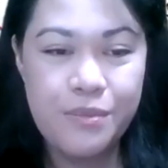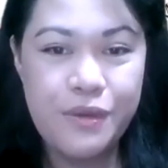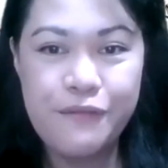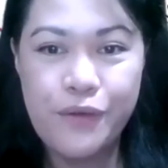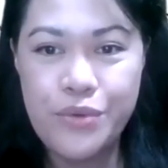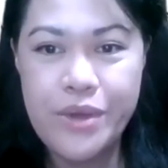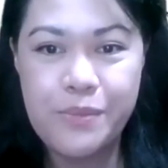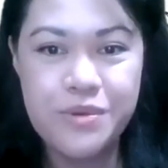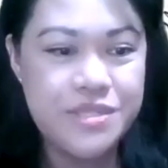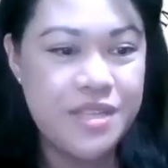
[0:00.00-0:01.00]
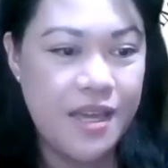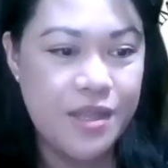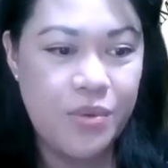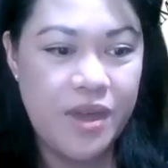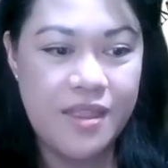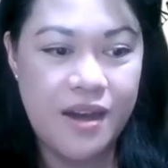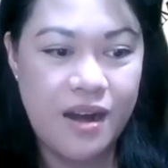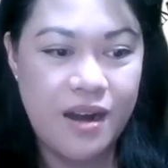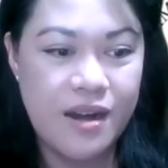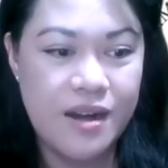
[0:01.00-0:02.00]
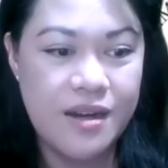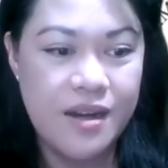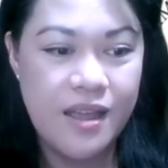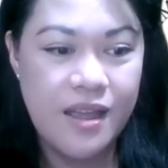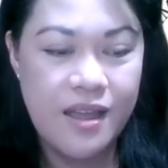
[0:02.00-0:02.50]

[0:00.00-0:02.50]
Before we proceed with our